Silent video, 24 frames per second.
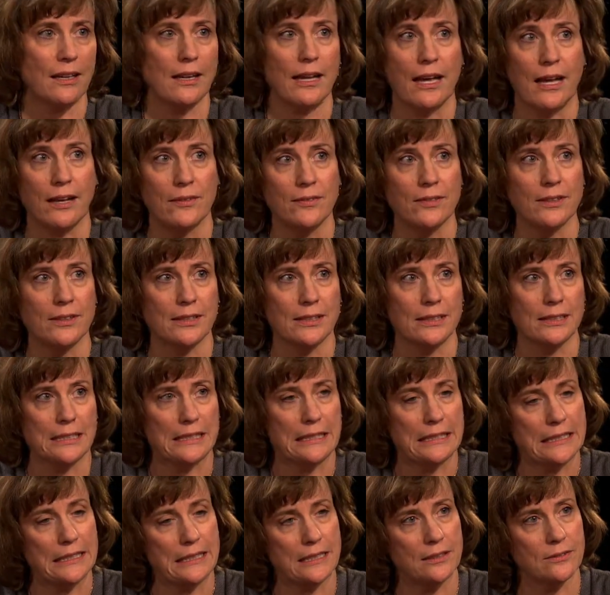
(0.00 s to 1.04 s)
Advil and
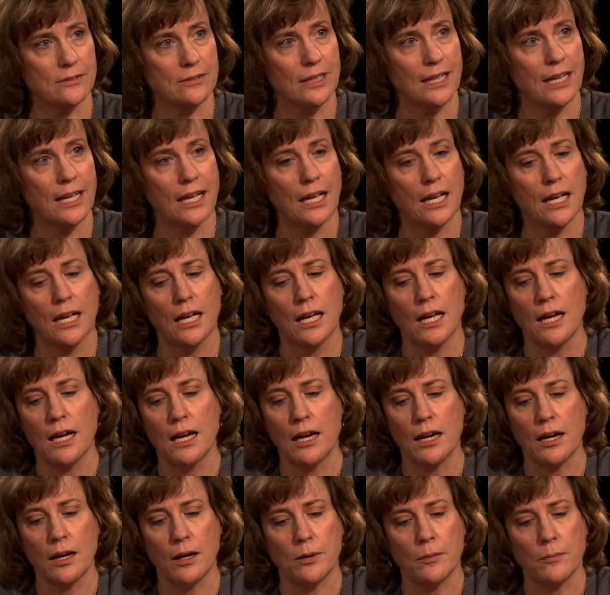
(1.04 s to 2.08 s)
Aleve.
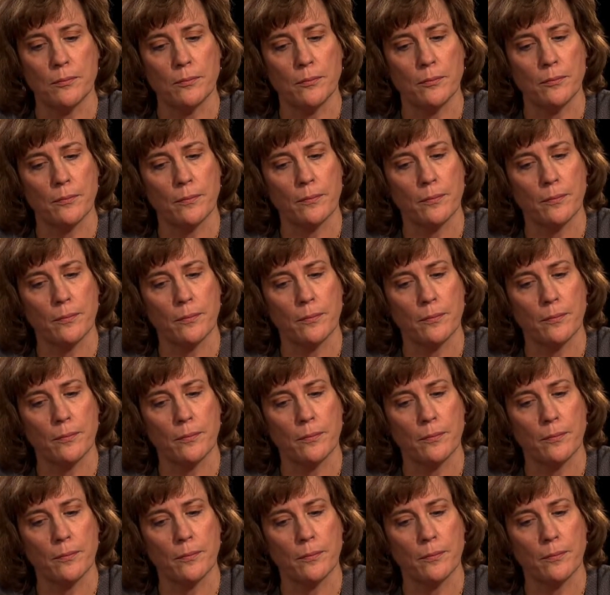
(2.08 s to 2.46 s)
Um,